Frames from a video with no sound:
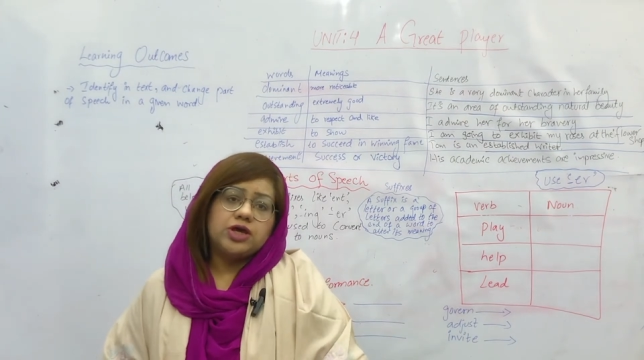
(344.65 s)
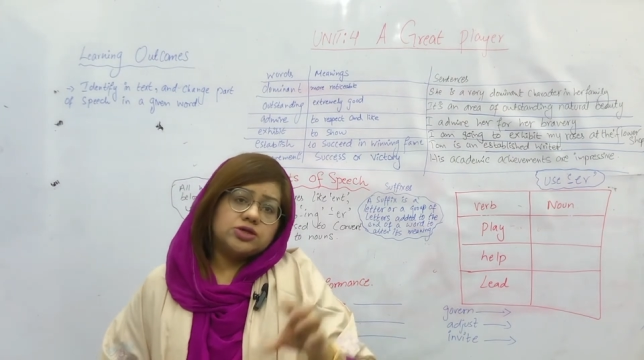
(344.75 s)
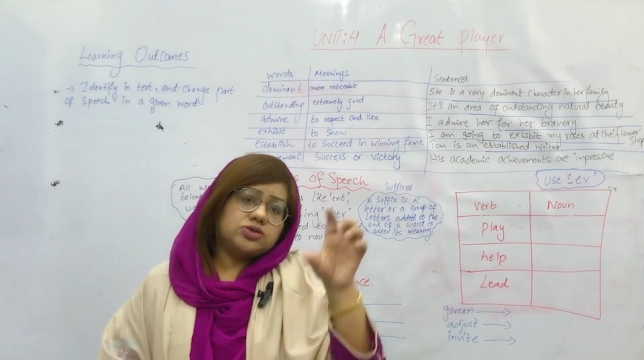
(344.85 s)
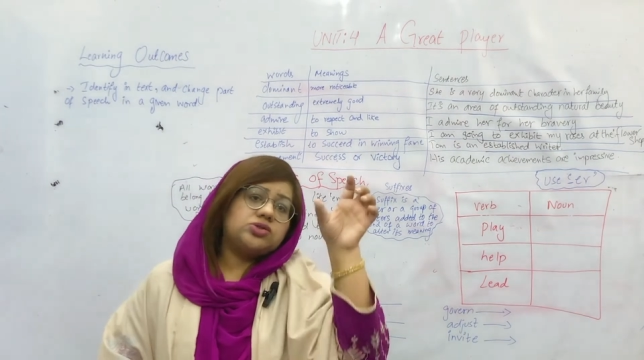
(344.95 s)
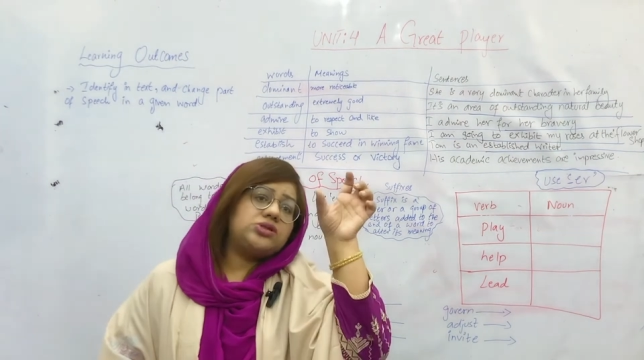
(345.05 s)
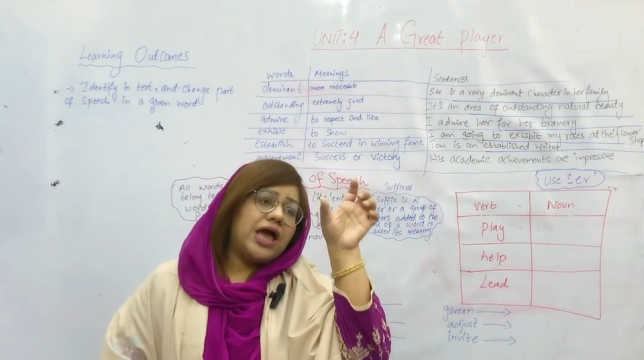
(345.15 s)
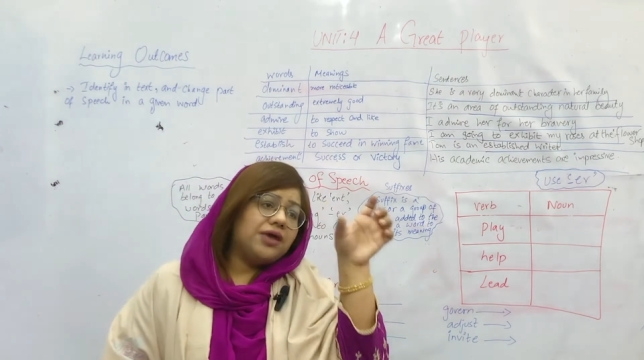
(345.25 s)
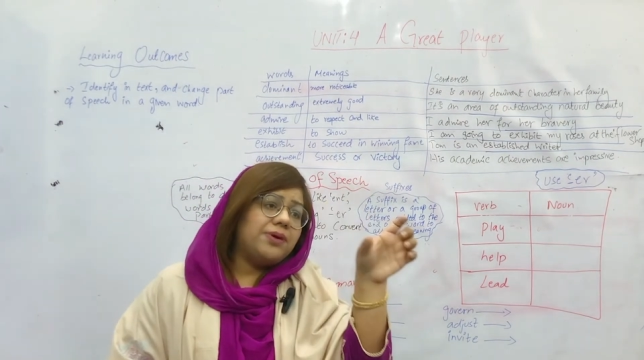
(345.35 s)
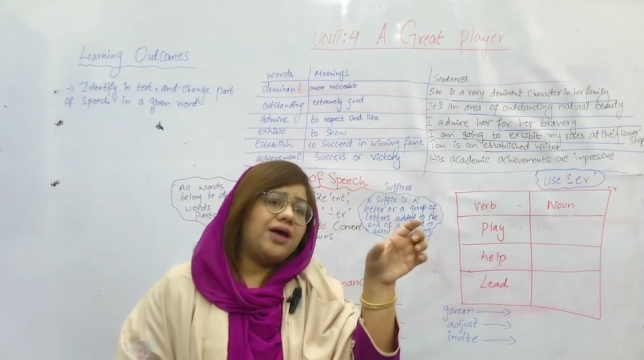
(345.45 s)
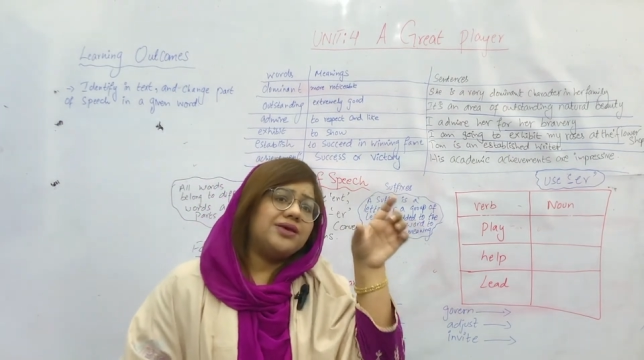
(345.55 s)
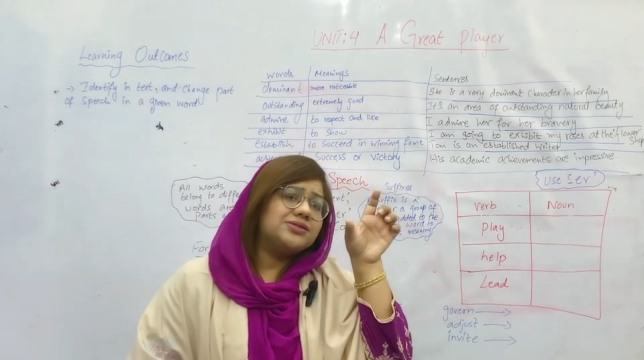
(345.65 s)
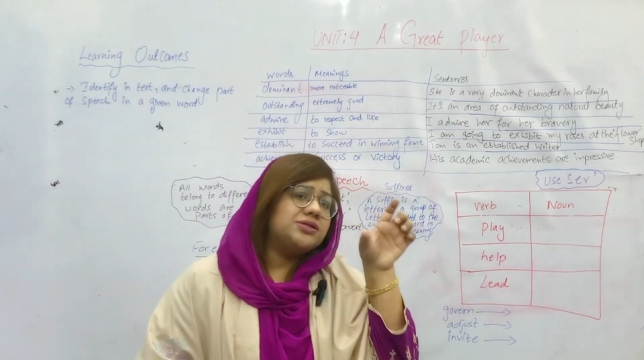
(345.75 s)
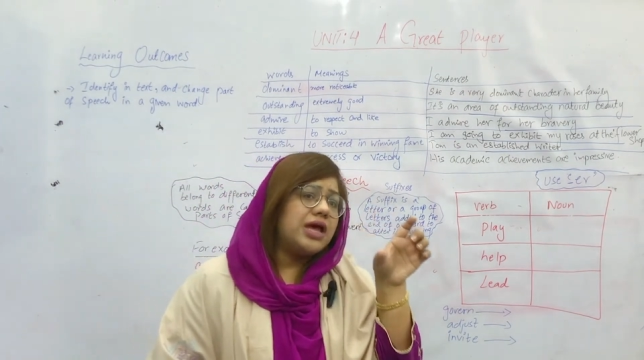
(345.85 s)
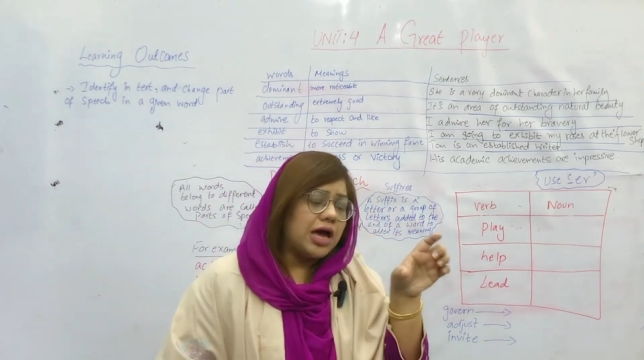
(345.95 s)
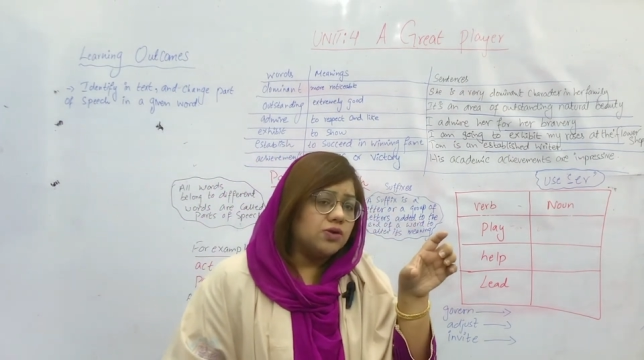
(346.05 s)
So Saima is a
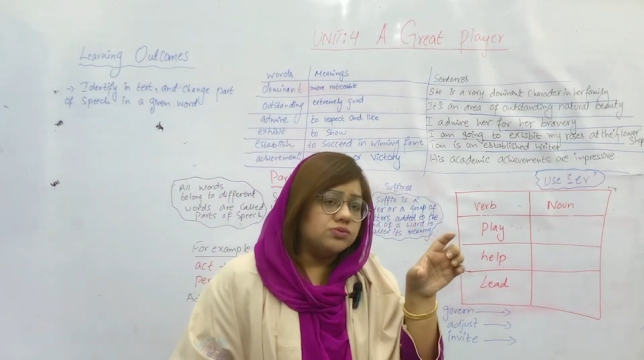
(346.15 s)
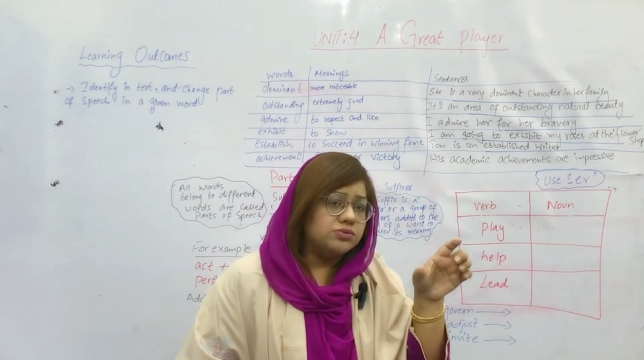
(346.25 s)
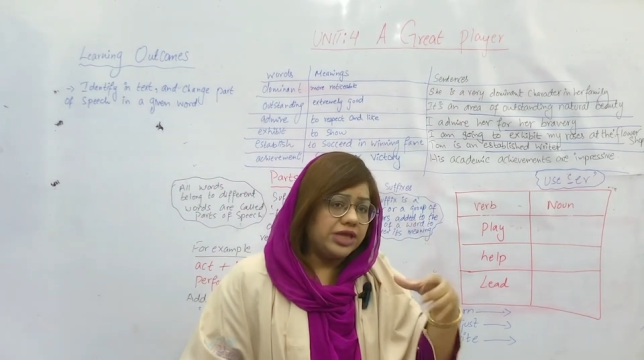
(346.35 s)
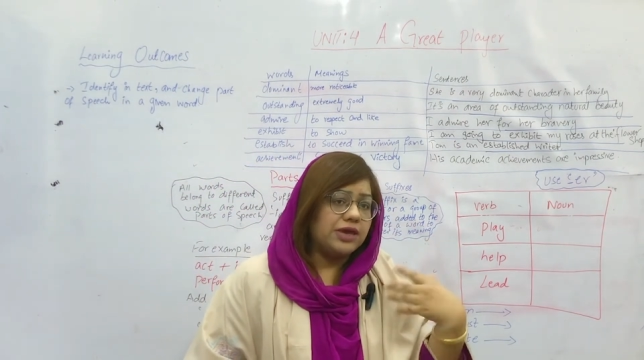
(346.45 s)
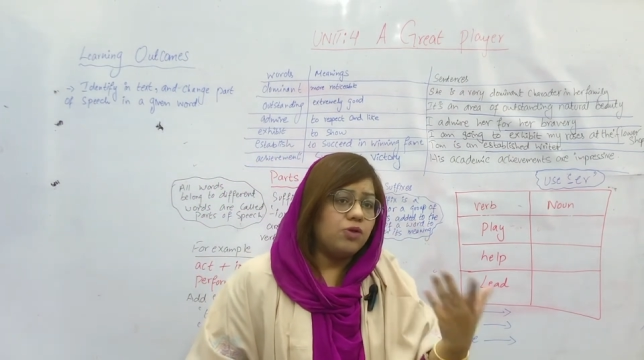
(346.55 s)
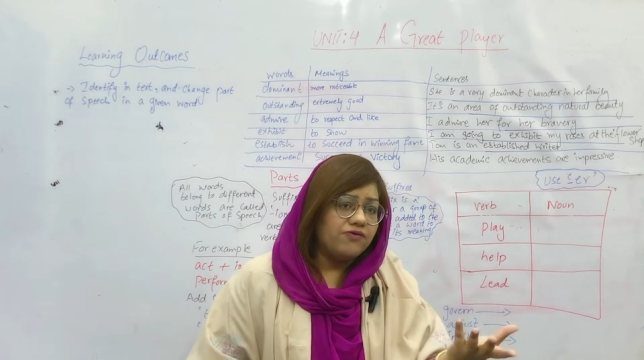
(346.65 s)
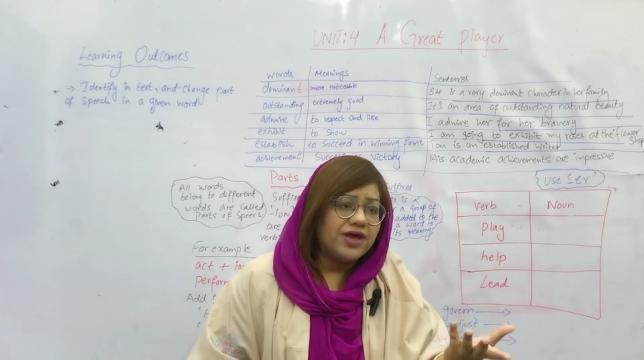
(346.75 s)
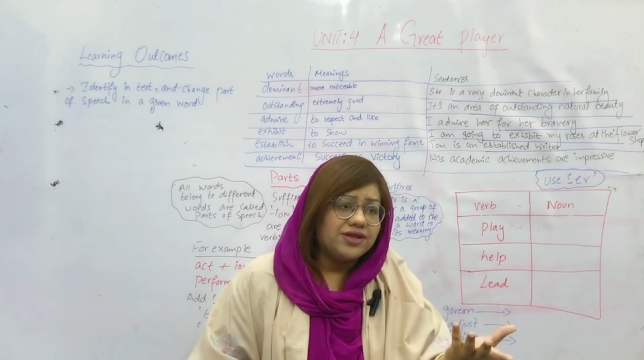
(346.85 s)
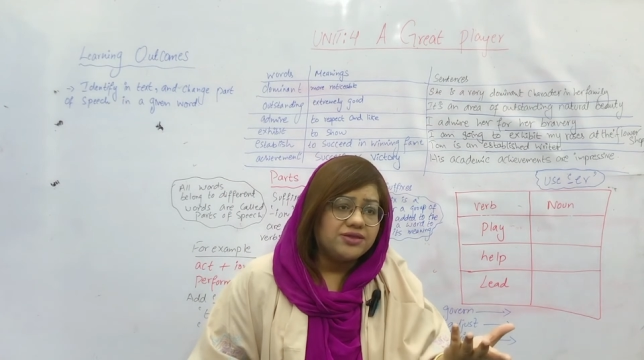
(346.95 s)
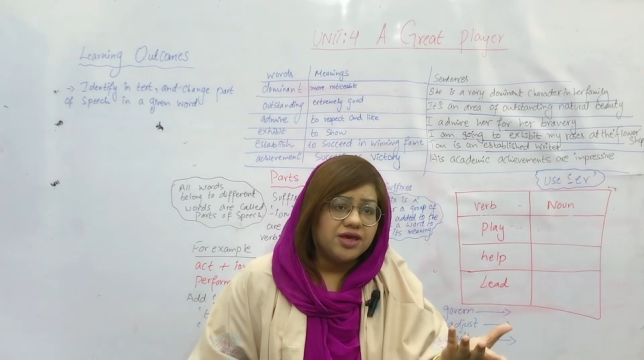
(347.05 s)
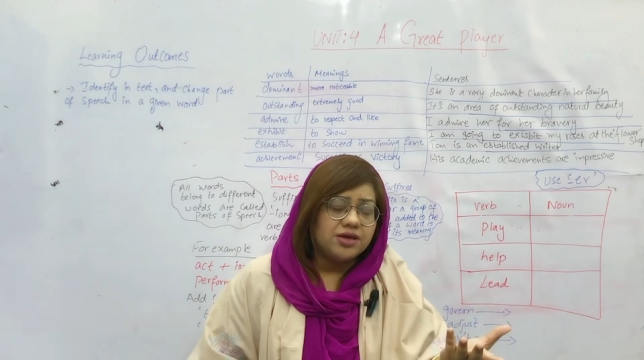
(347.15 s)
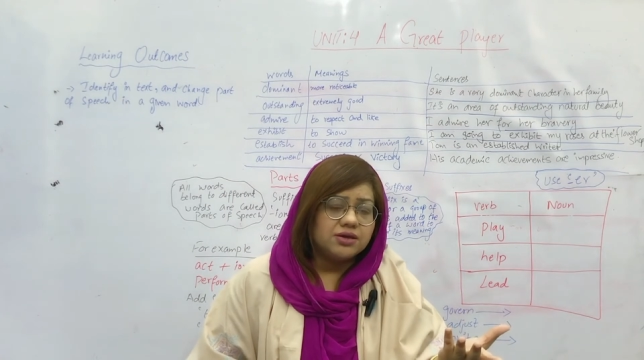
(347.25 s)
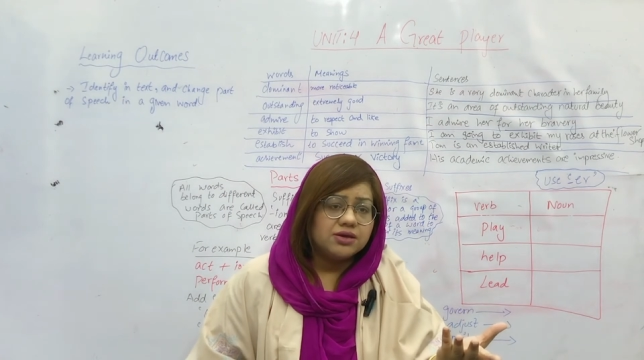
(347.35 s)
noun, name of anything,